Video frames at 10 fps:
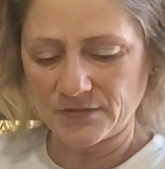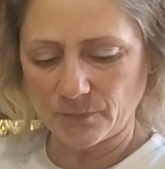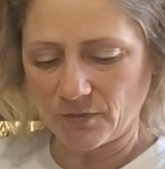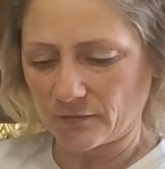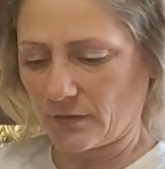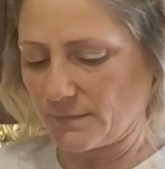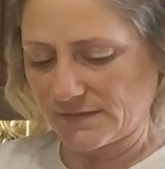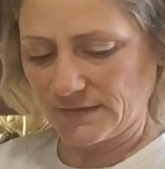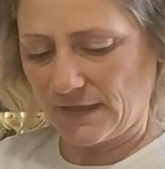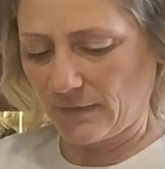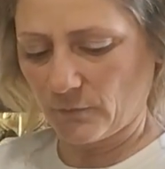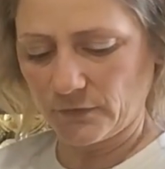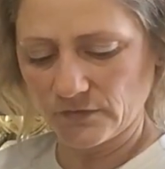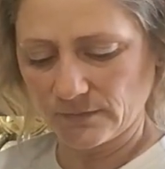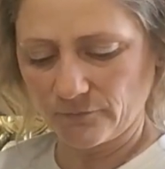breadcrumbs, and then we'll
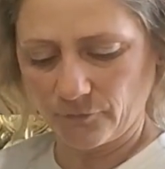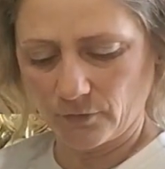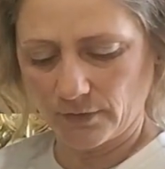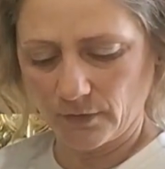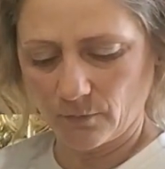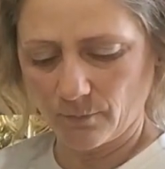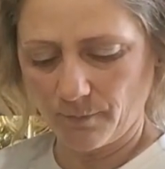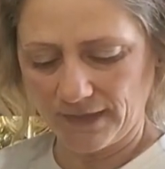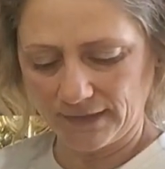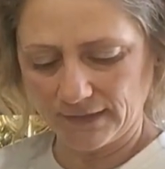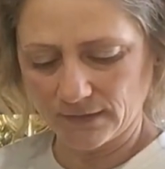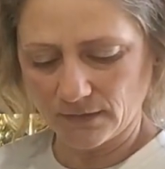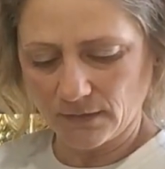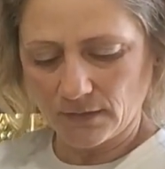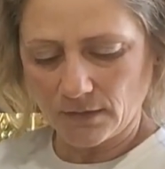use them for, you know, making
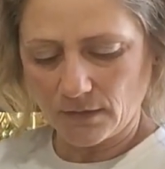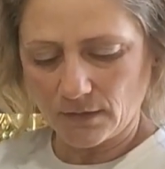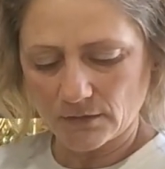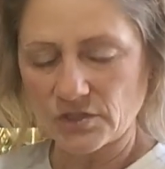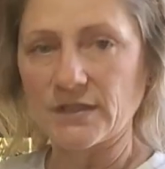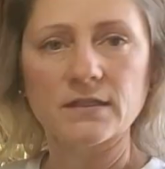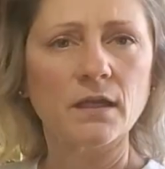chicken